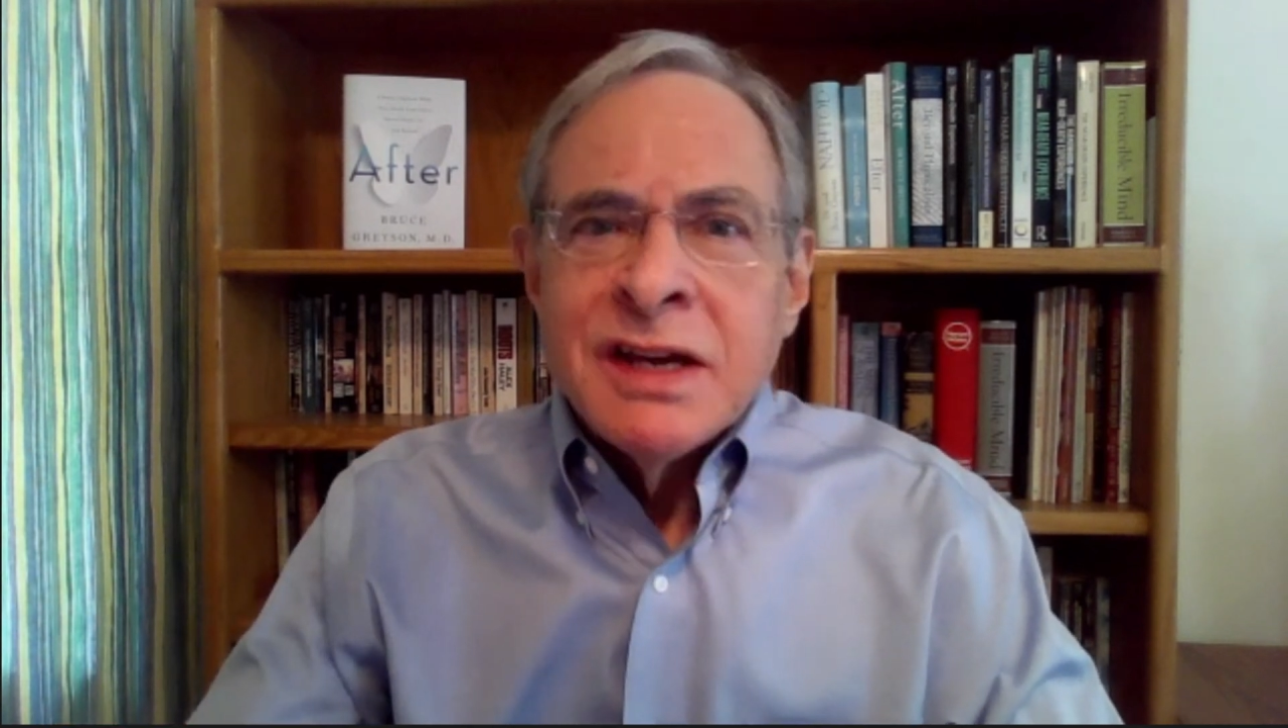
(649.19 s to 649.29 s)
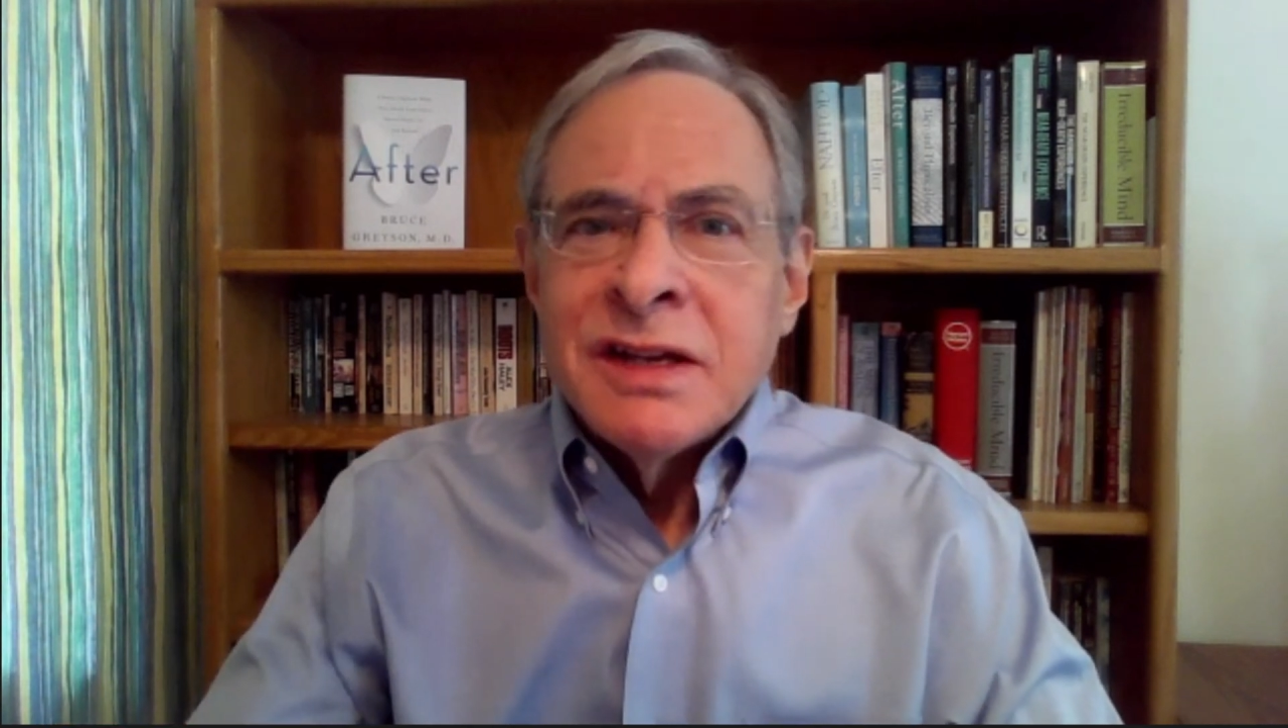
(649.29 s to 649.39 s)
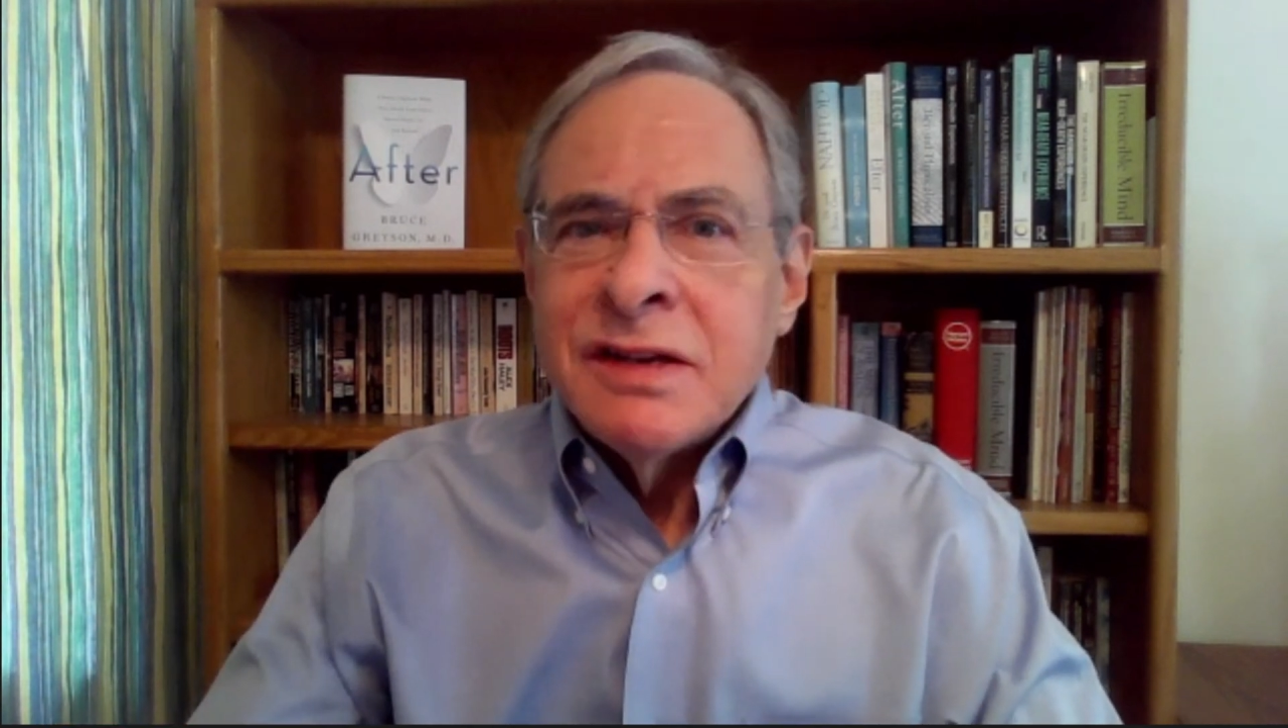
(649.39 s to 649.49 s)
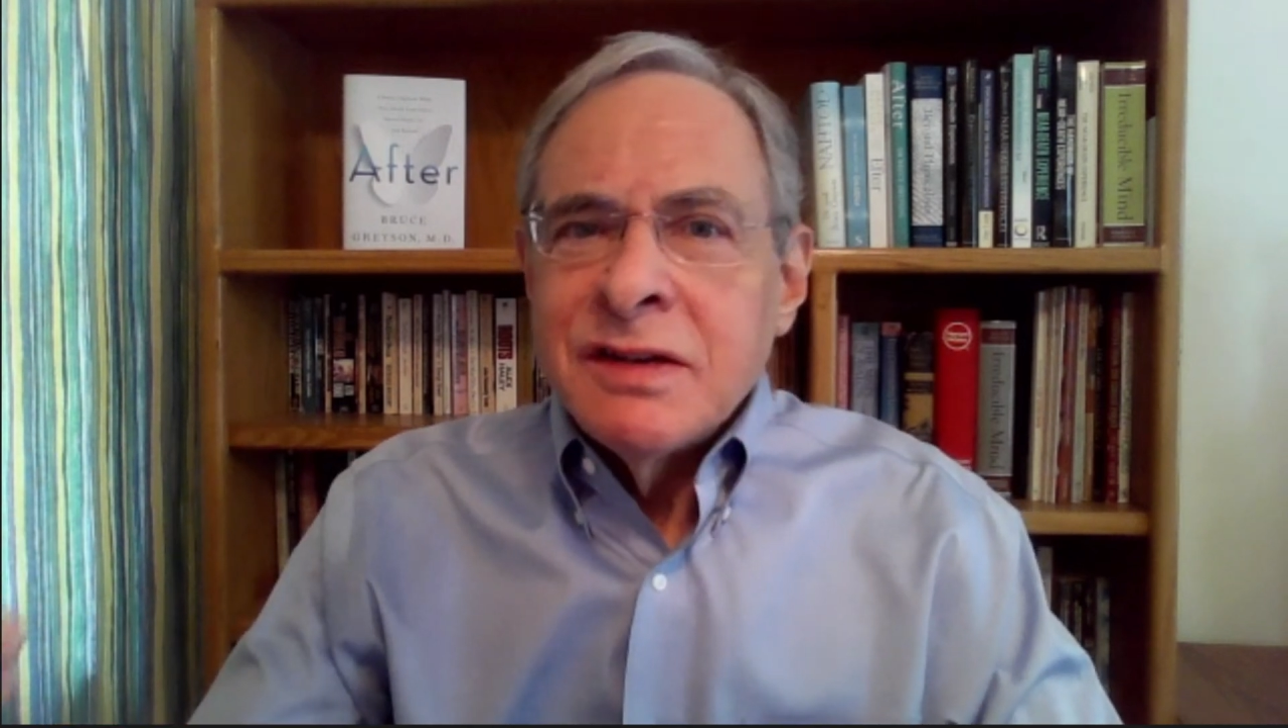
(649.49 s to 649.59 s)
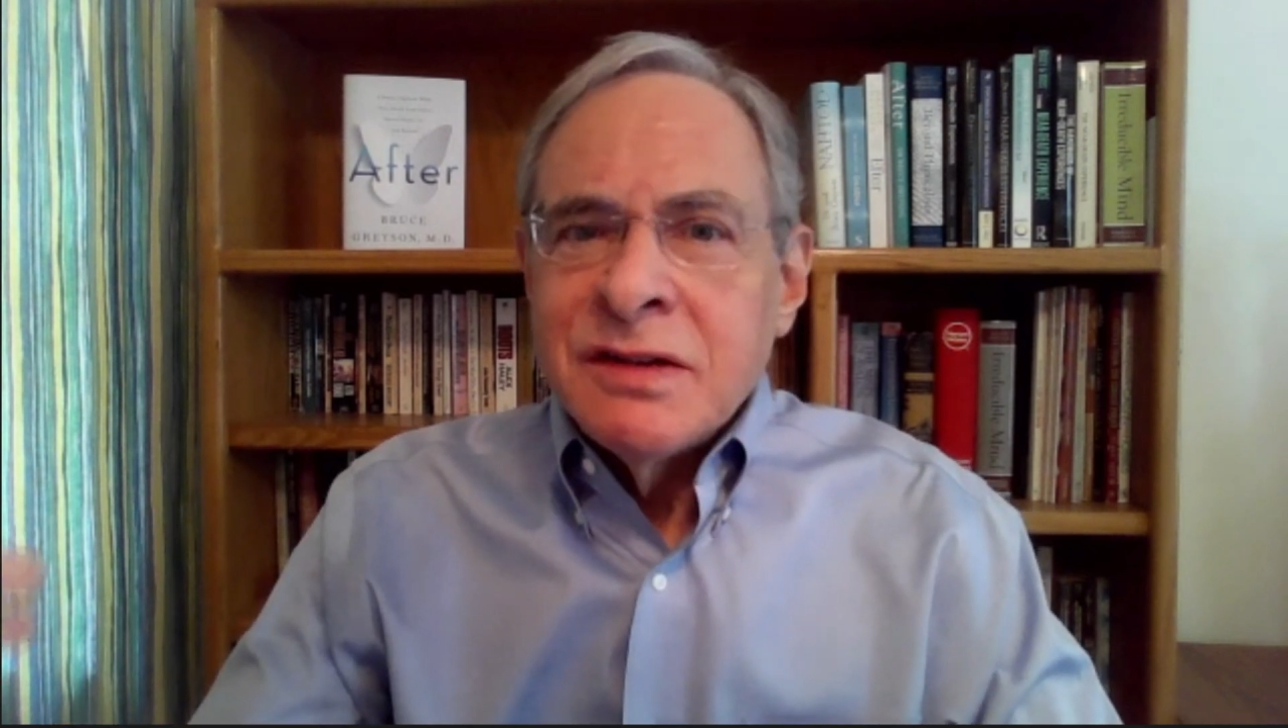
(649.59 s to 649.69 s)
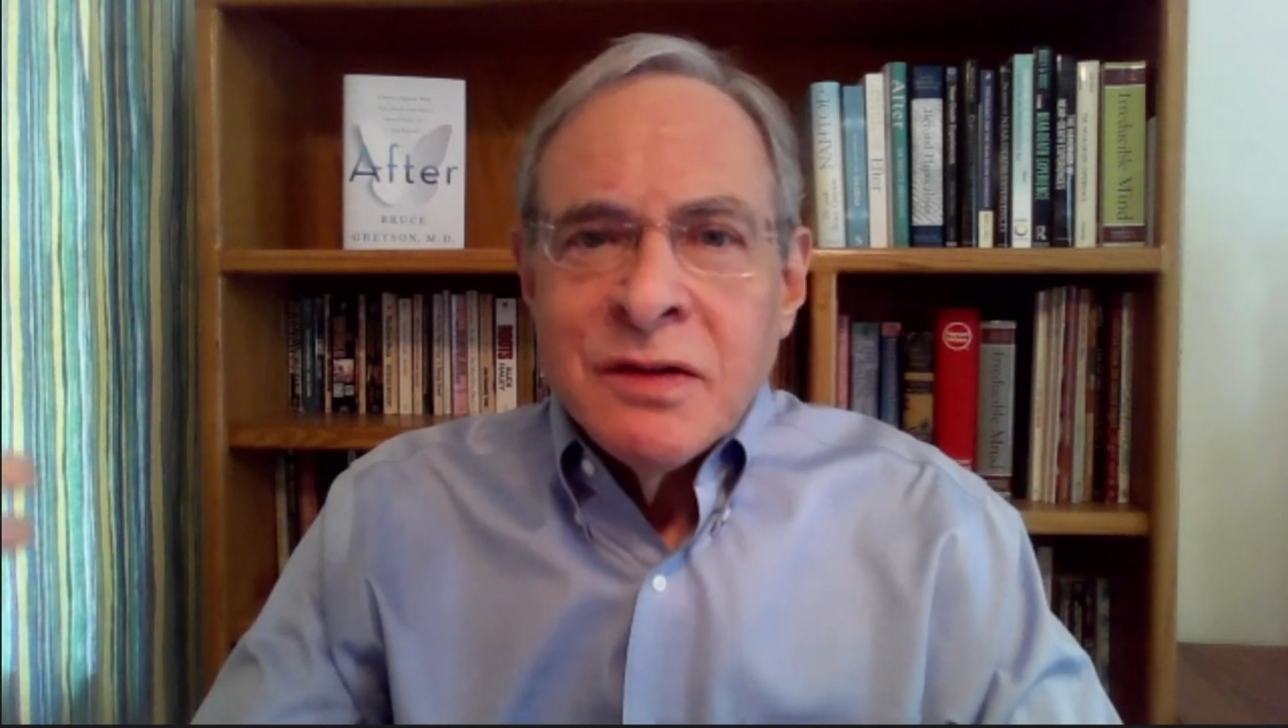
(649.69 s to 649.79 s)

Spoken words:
and